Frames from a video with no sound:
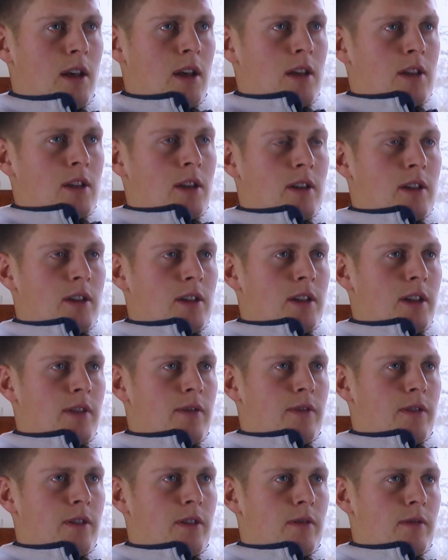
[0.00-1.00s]
So it's a
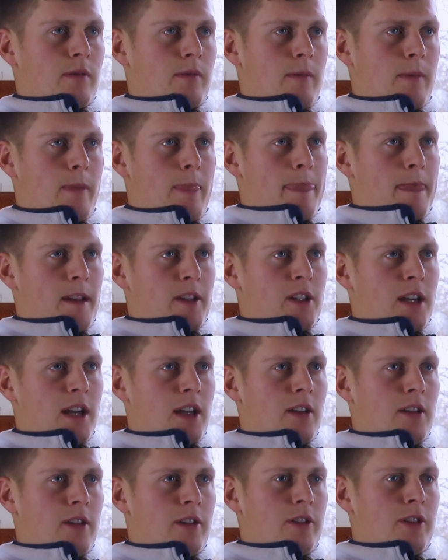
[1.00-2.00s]
different
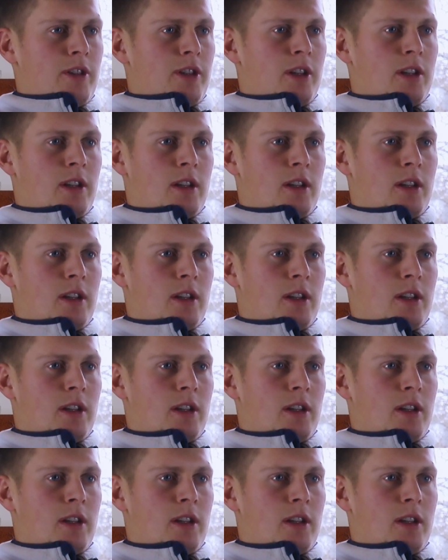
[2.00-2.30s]
challenge.